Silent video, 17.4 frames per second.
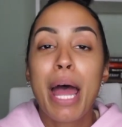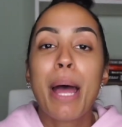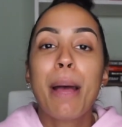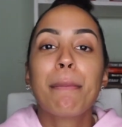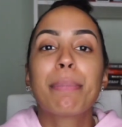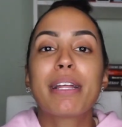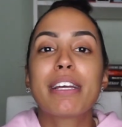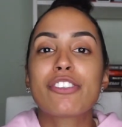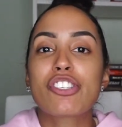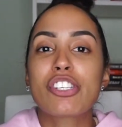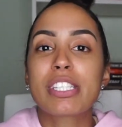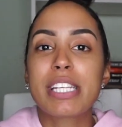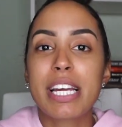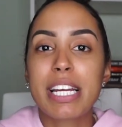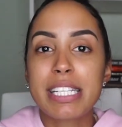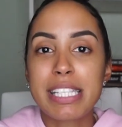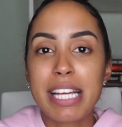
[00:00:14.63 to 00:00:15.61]
Please just
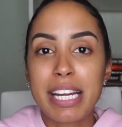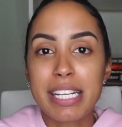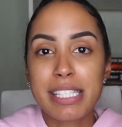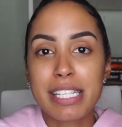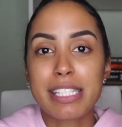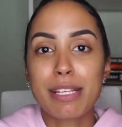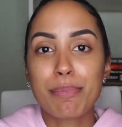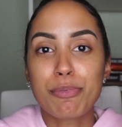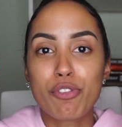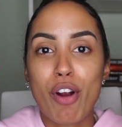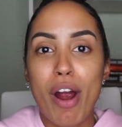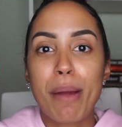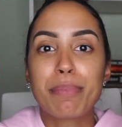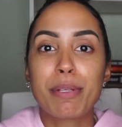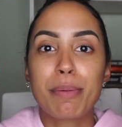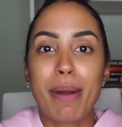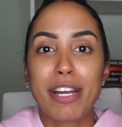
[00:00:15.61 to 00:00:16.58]
take a second to subscribe
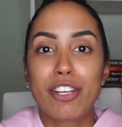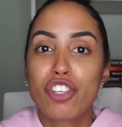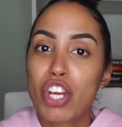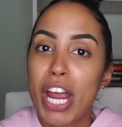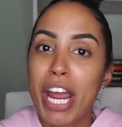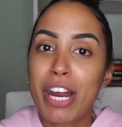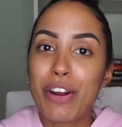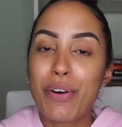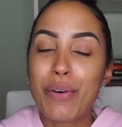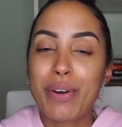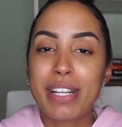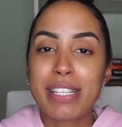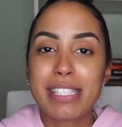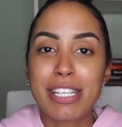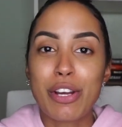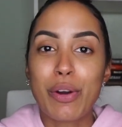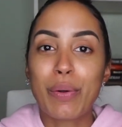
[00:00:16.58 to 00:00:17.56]
to my channel. It's
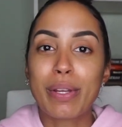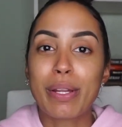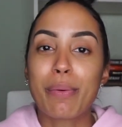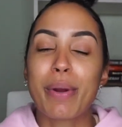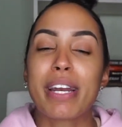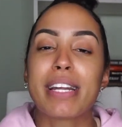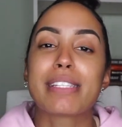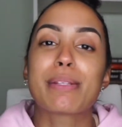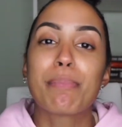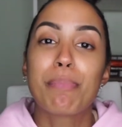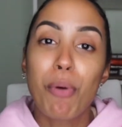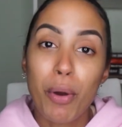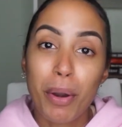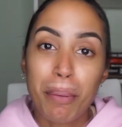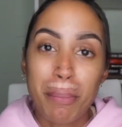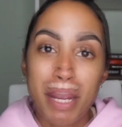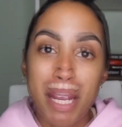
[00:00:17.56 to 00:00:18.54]
the only way to
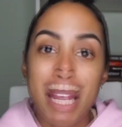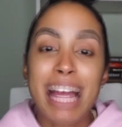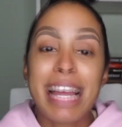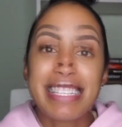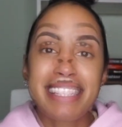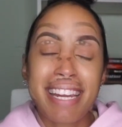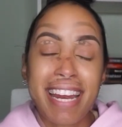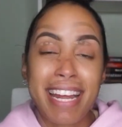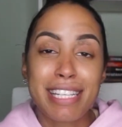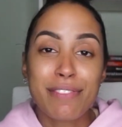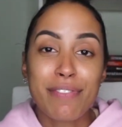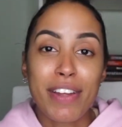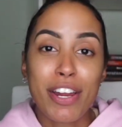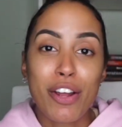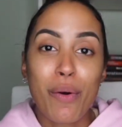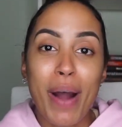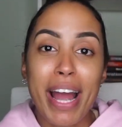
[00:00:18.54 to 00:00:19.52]
support me. In today's
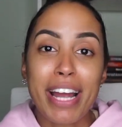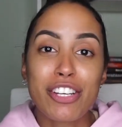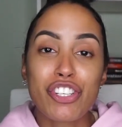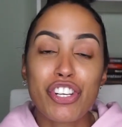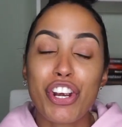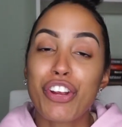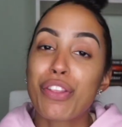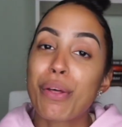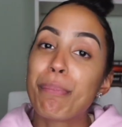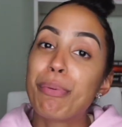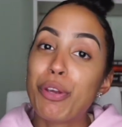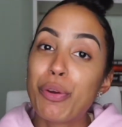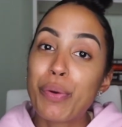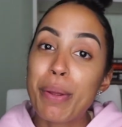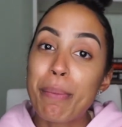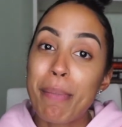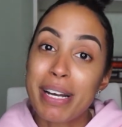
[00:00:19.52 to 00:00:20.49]
video, I share the
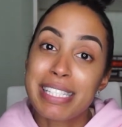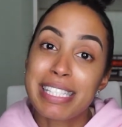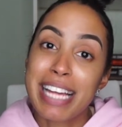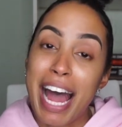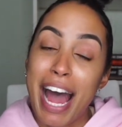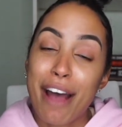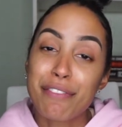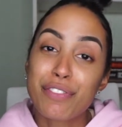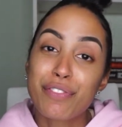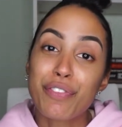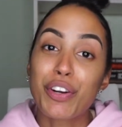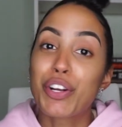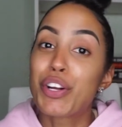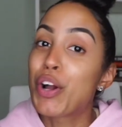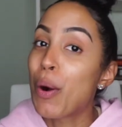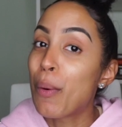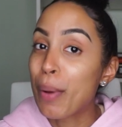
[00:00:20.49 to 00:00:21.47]
beauty must-haves for
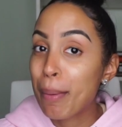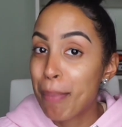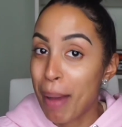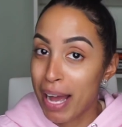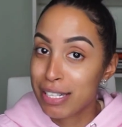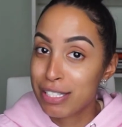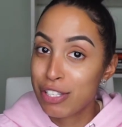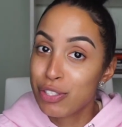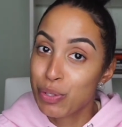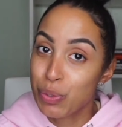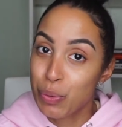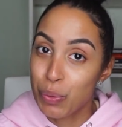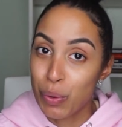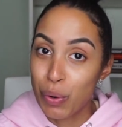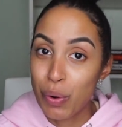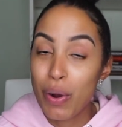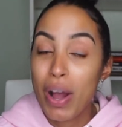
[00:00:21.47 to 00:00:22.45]
going back to
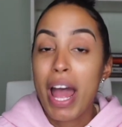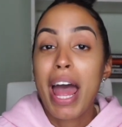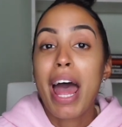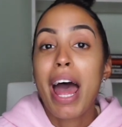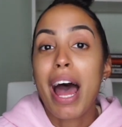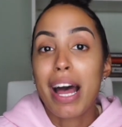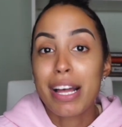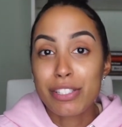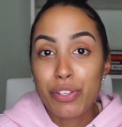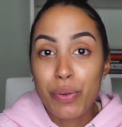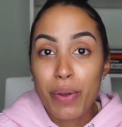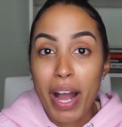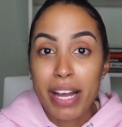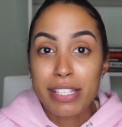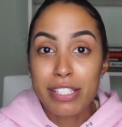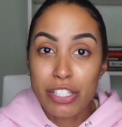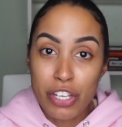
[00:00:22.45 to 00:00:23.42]
school. As you
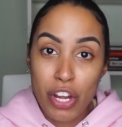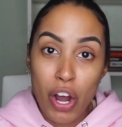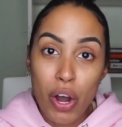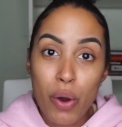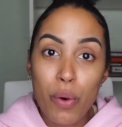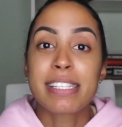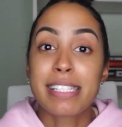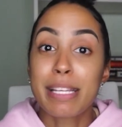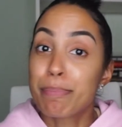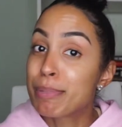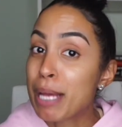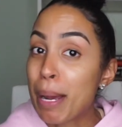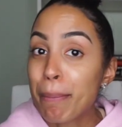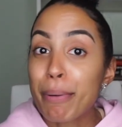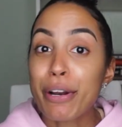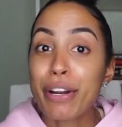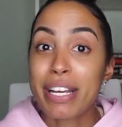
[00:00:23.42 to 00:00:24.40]
guys know,
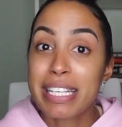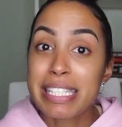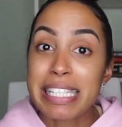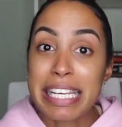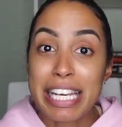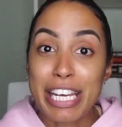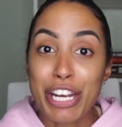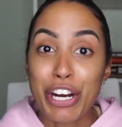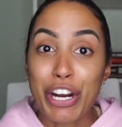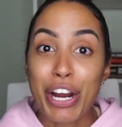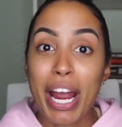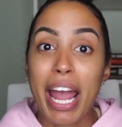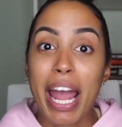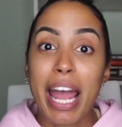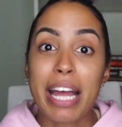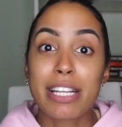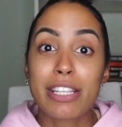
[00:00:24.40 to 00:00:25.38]
September is here
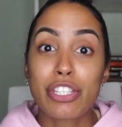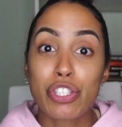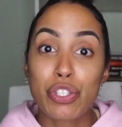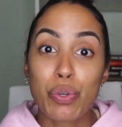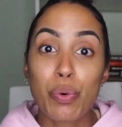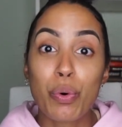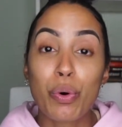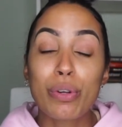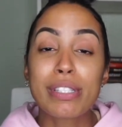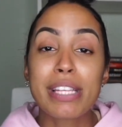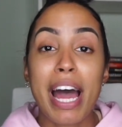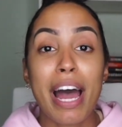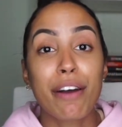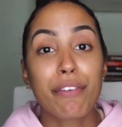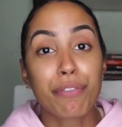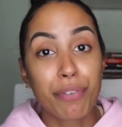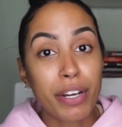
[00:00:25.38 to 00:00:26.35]
and schools
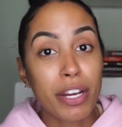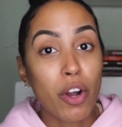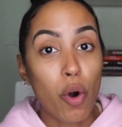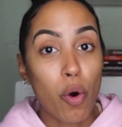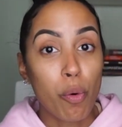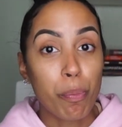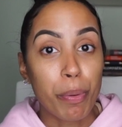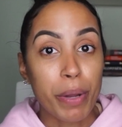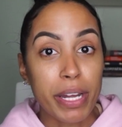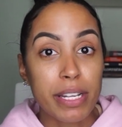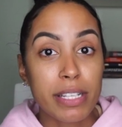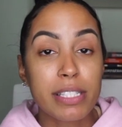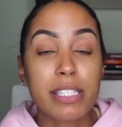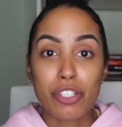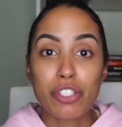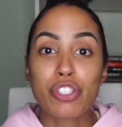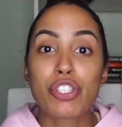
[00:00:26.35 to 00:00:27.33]
have
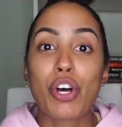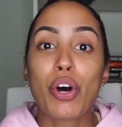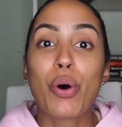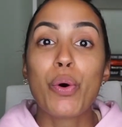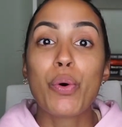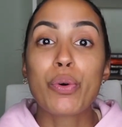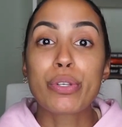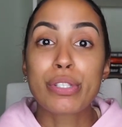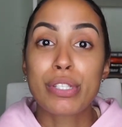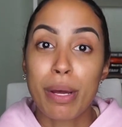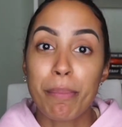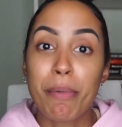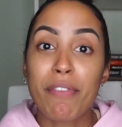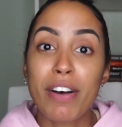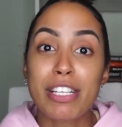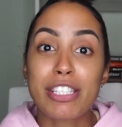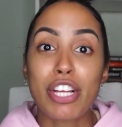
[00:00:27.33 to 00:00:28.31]
reopened. So some of
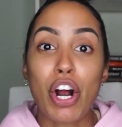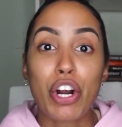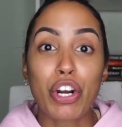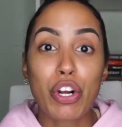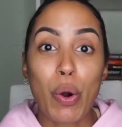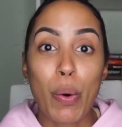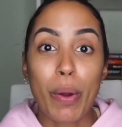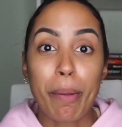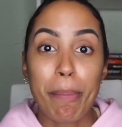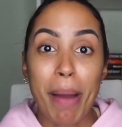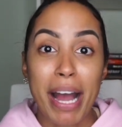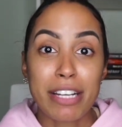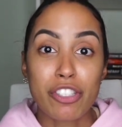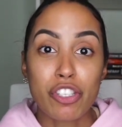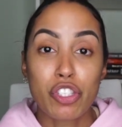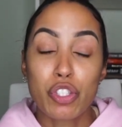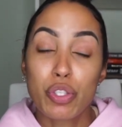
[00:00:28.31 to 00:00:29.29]
us are going back
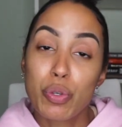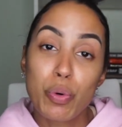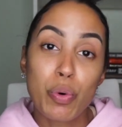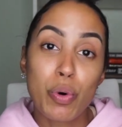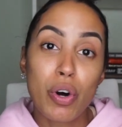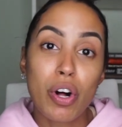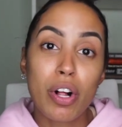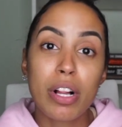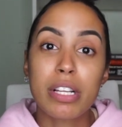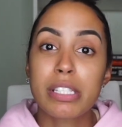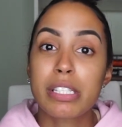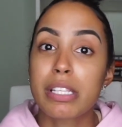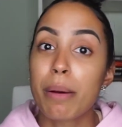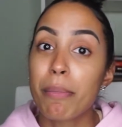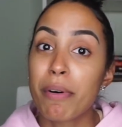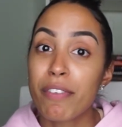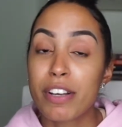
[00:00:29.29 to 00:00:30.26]
to school,
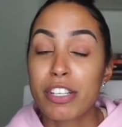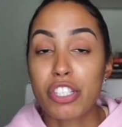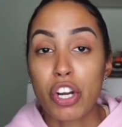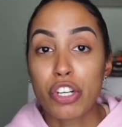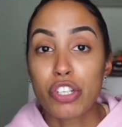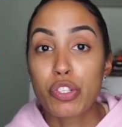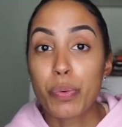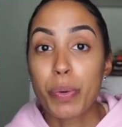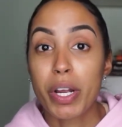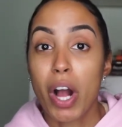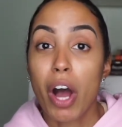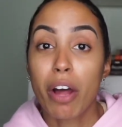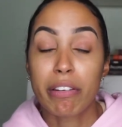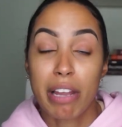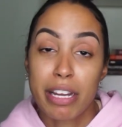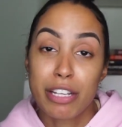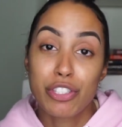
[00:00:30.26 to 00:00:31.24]
some of us are doing
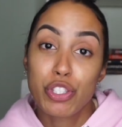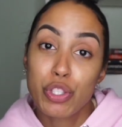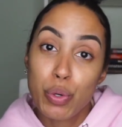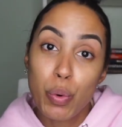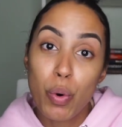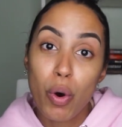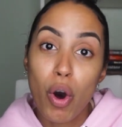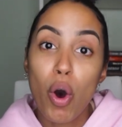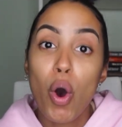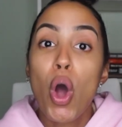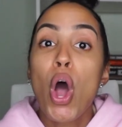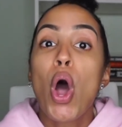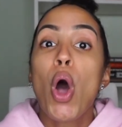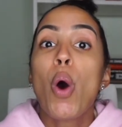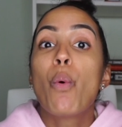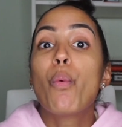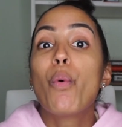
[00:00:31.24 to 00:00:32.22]
online school.
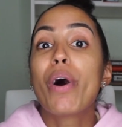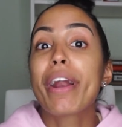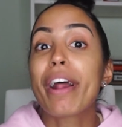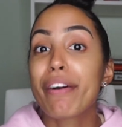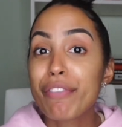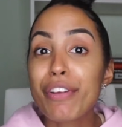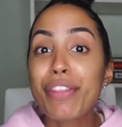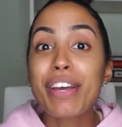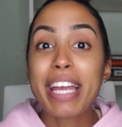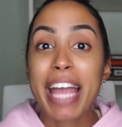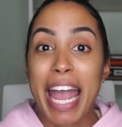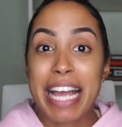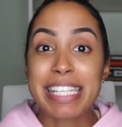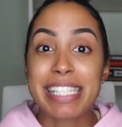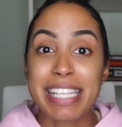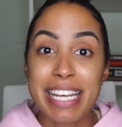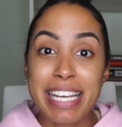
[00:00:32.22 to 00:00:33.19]
Whatever the case
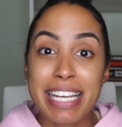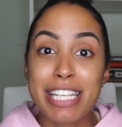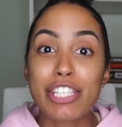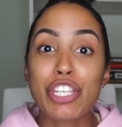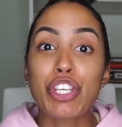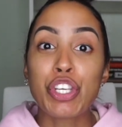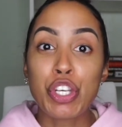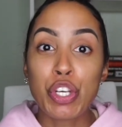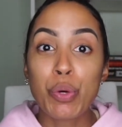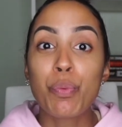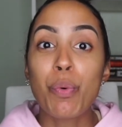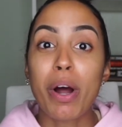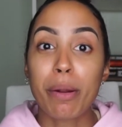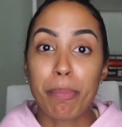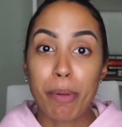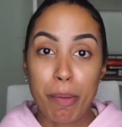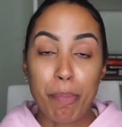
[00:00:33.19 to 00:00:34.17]
is, you
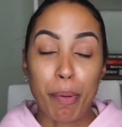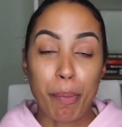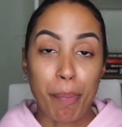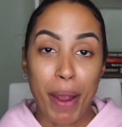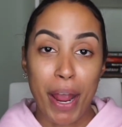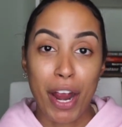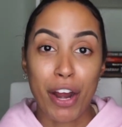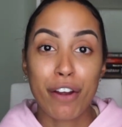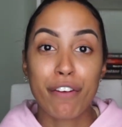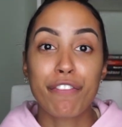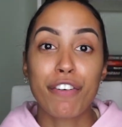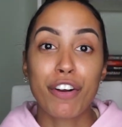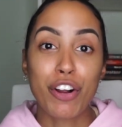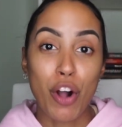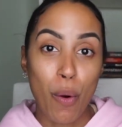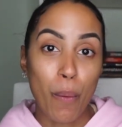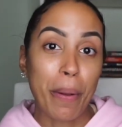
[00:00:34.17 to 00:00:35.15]
want to be prepared for
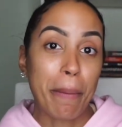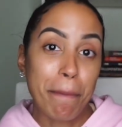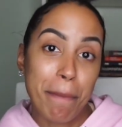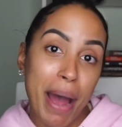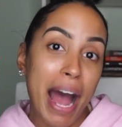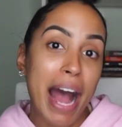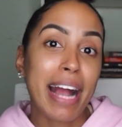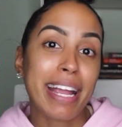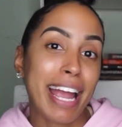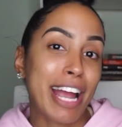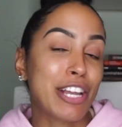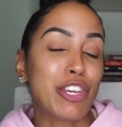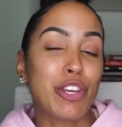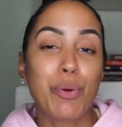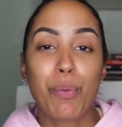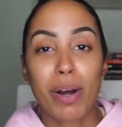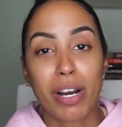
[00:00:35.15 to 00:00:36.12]
going back and
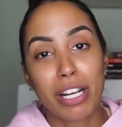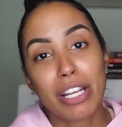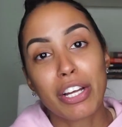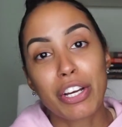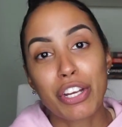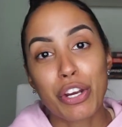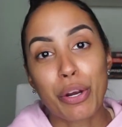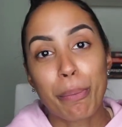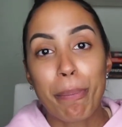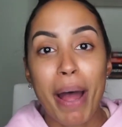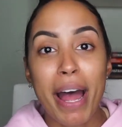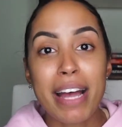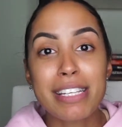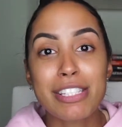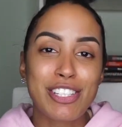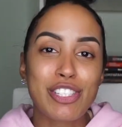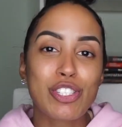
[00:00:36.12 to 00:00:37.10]
you want to look your
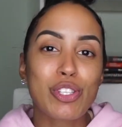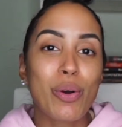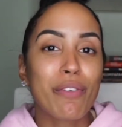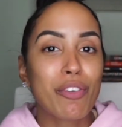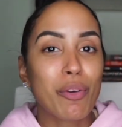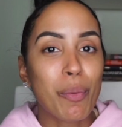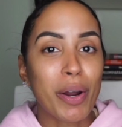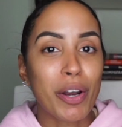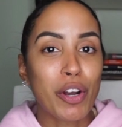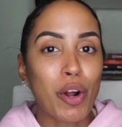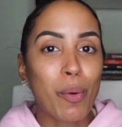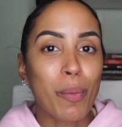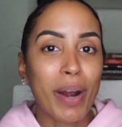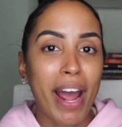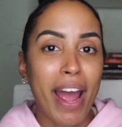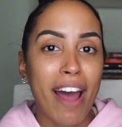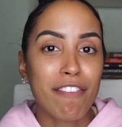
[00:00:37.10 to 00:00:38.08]
best. So if you want to know what
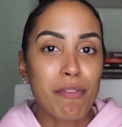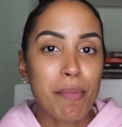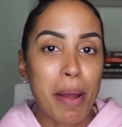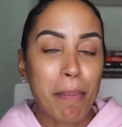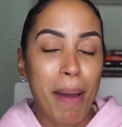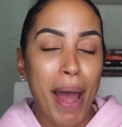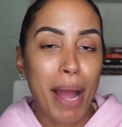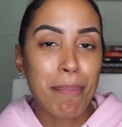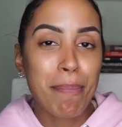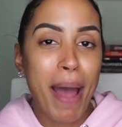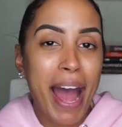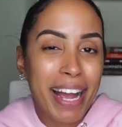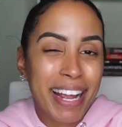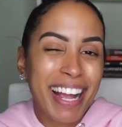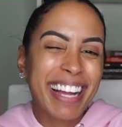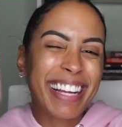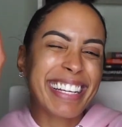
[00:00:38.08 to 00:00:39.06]
I have in my backpack,
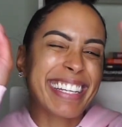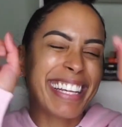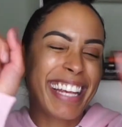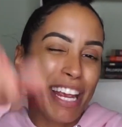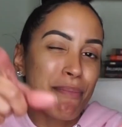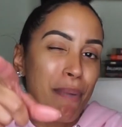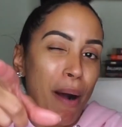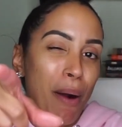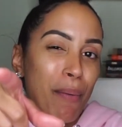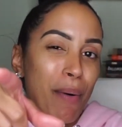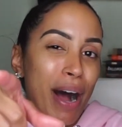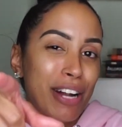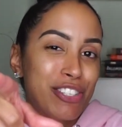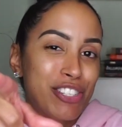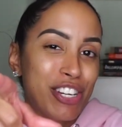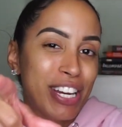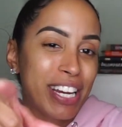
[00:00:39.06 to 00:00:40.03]
keep on
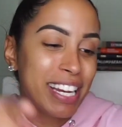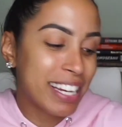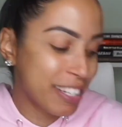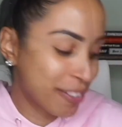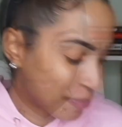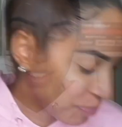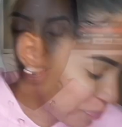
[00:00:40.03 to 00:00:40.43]
watching.